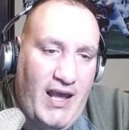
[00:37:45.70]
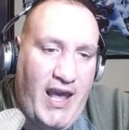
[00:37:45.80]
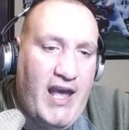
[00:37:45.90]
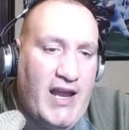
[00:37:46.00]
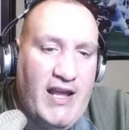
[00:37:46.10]

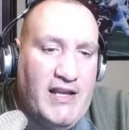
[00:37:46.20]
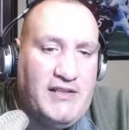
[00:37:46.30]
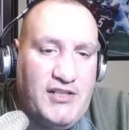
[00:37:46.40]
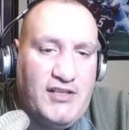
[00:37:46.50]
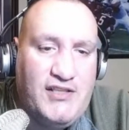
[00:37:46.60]
And
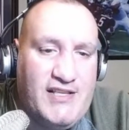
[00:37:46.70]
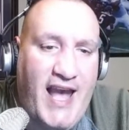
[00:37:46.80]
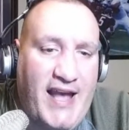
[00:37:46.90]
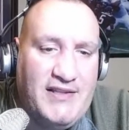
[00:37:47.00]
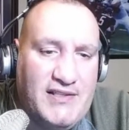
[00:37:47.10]
it's just
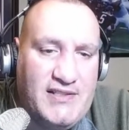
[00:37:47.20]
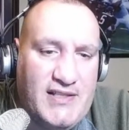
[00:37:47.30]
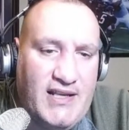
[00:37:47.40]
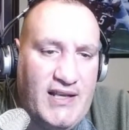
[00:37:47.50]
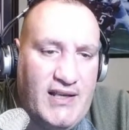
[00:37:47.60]
sad to
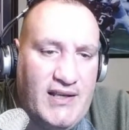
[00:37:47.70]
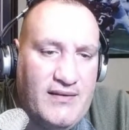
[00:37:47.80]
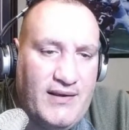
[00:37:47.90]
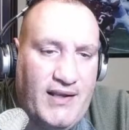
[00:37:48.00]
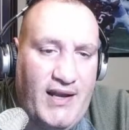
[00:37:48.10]
see
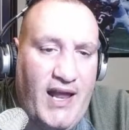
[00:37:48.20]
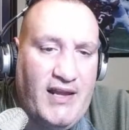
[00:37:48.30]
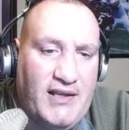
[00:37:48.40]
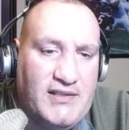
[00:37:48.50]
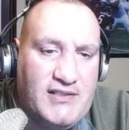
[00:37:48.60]
the
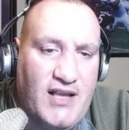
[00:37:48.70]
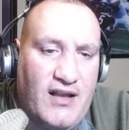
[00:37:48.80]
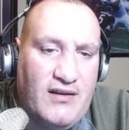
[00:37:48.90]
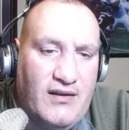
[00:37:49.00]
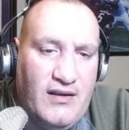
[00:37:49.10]
Connecticut
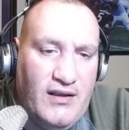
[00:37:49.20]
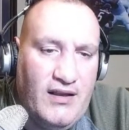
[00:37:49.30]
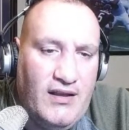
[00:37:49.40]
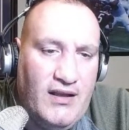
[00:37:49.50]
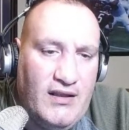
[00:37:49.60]
Sun
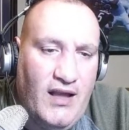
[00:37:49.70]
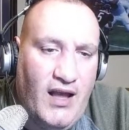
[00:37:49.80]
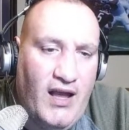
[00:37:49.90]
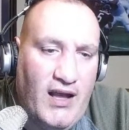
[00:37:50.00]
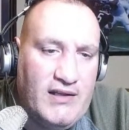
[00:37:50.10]

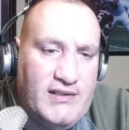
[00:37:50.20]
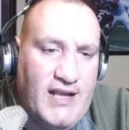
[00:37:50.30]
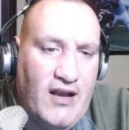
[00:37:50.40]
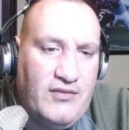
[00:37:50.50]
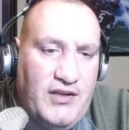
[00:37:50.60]

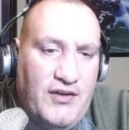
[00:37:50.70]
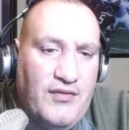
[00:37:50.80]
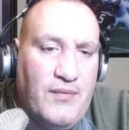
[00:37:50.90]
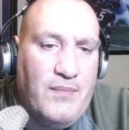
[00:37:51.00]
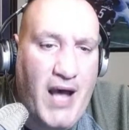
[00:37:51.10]
down near
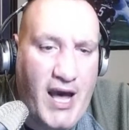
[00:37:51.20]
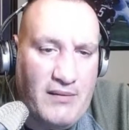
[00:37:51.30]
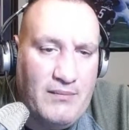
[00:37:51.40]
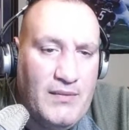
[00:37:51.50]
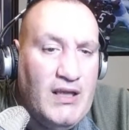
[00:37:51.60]
the
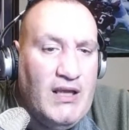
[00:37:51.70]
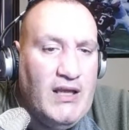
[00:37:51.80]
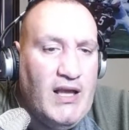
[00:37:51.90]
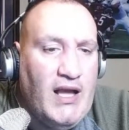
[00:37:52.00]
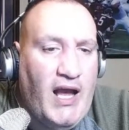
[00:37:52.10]
bottom.
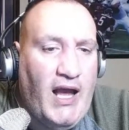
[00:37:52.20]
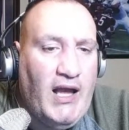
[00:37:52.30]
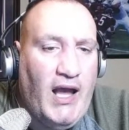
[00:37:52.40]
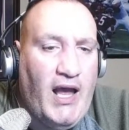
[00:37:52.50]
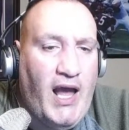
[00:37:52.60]

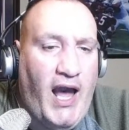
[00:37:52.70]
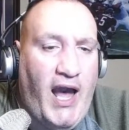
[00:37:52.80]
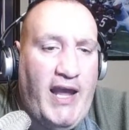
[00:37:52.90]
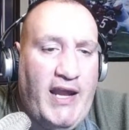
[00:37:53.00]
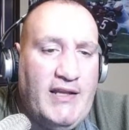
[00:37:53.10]

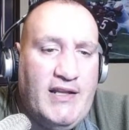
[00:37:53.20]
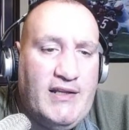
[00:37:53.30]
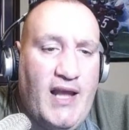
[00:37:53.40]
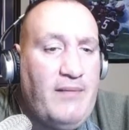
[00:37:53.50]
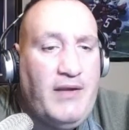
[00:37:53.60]
I
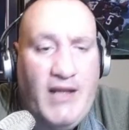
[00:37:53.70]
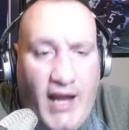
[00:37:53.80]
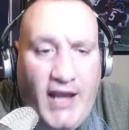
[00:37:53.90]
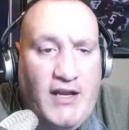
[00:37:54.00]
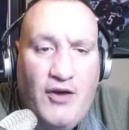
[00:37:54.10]

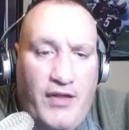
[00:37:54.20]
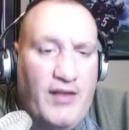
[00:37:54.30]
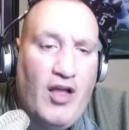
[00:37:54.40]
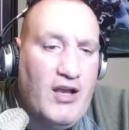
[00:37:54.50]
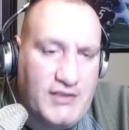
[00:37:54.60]
know they
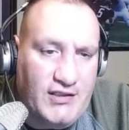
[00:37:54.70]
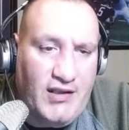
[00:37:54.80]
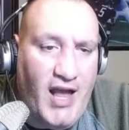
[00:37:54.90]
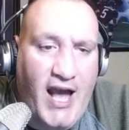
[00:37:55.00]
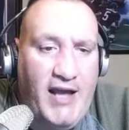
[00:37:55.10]
lost a
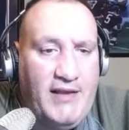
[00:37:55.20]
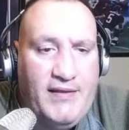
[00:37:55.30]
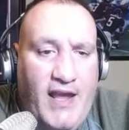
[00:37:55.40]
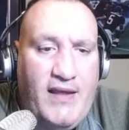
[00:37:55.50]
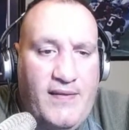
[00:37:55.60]
lot
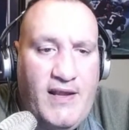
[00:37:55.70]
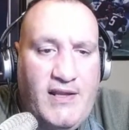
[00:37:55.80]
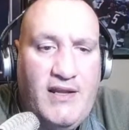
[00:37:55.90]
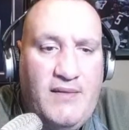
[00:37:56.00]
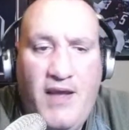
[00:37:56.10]
and they
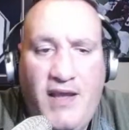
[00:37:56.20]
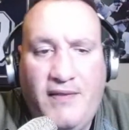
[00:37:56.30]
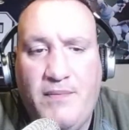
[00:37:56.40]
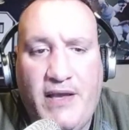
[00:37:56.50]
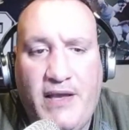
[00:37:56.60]
didn't make
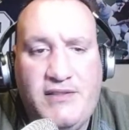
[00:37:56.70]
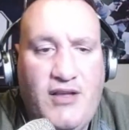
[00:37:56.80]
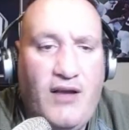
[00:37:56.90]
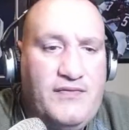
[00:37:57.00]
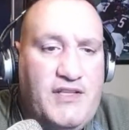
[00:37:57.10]
the best
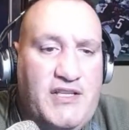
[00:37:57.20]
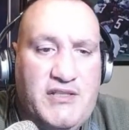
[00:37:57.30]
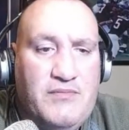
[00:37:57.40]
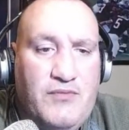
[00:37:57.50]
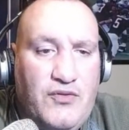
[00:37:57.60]

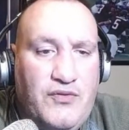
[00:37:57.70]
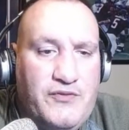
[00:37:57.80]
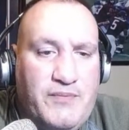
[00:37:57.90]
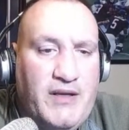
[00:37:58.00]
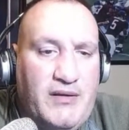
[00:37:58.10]
off-season
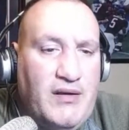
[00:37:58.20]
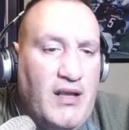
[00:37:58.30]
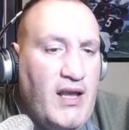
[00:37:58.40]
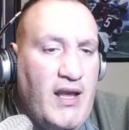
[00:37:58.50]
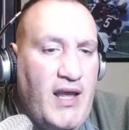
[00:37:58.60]
moves, but
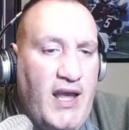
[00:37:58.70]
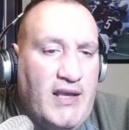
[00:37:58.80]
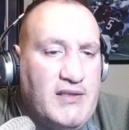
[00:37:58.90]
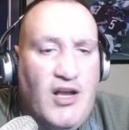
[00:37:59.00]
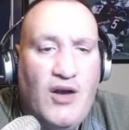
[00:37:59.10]

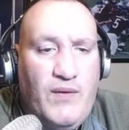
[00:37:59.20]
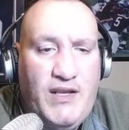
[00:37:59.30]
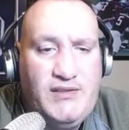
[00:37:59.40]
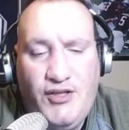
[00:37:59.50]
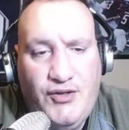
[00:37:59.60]
it's always